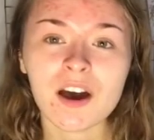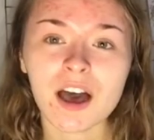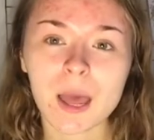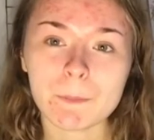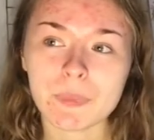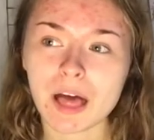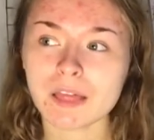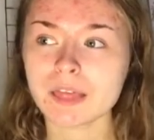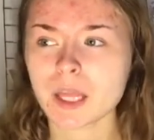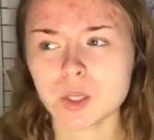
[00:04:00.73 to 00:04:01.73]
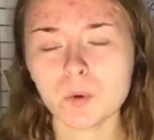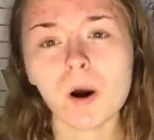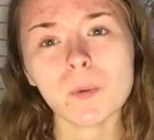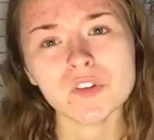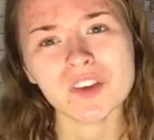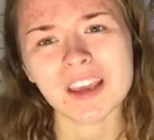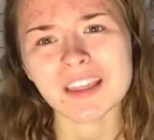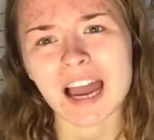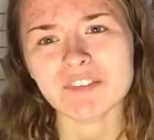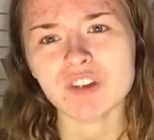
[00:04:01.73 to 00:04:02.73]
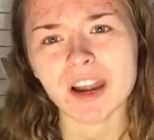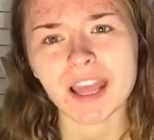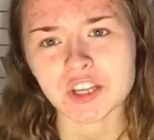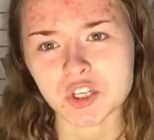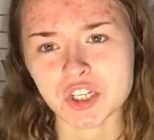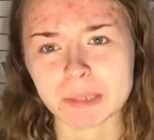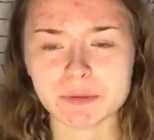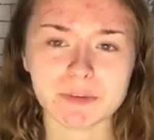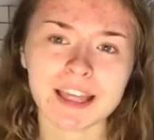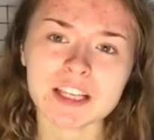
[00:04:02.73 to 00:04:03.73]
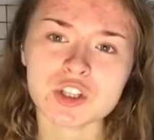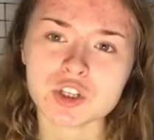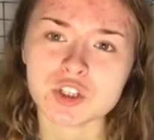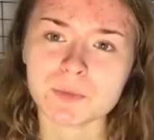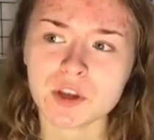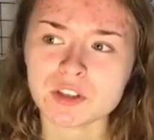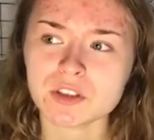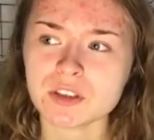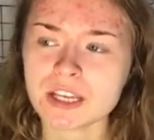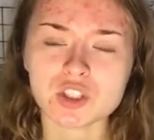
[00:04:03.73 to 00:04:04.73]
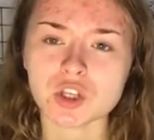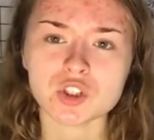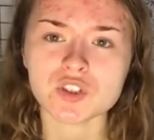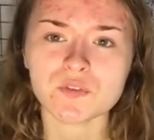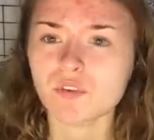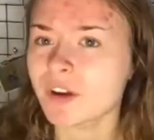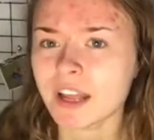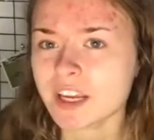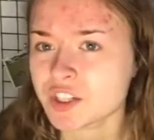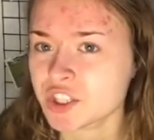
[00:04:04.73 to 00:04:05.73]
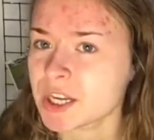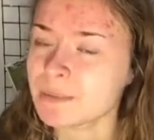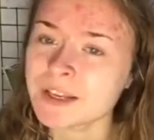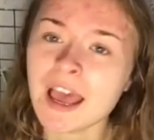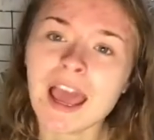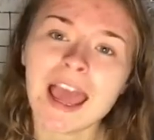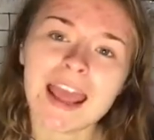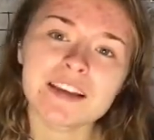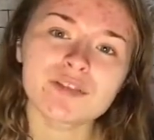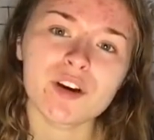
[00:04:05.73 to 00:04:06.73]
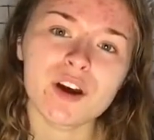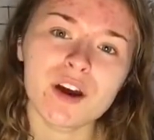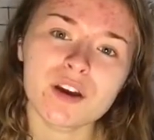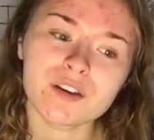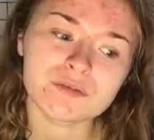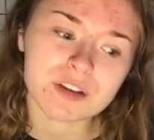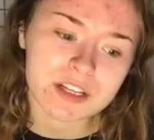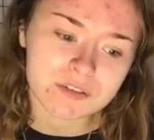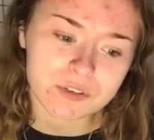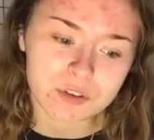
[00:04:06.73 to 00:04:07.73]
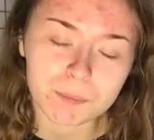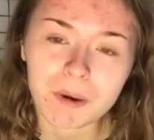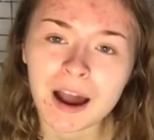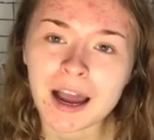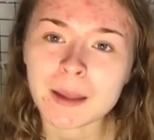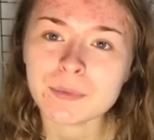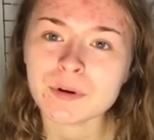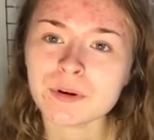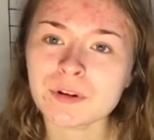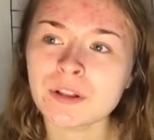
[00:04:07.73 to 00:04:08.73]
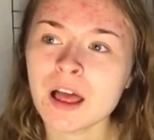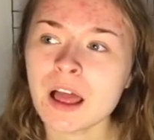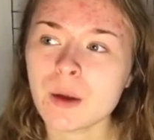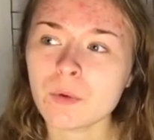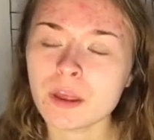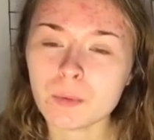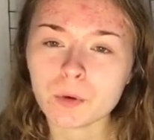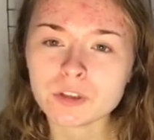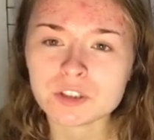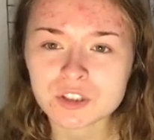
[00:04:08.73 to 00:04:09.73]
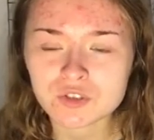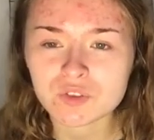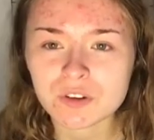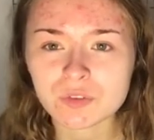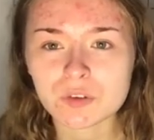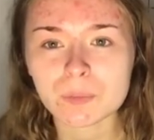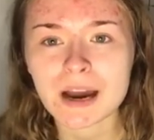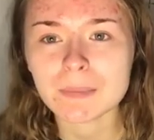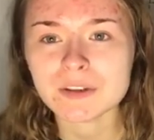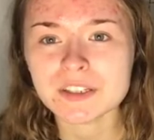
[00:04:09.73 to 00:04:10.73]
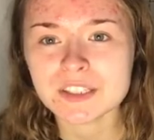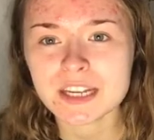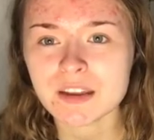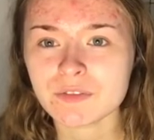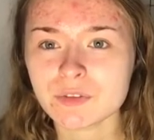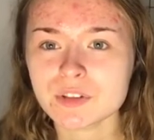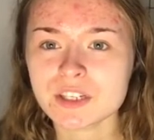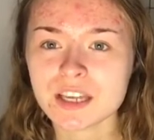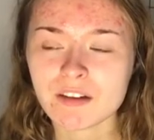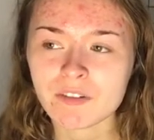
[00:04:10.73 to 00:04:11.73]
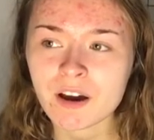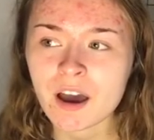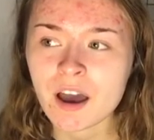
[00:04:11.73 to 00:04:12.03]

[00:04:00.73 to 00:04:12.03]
and you always hear that in relationships, but that's not just for relationships, it's for reading through the Bible. He wants us to read through the Bible and dig it through together.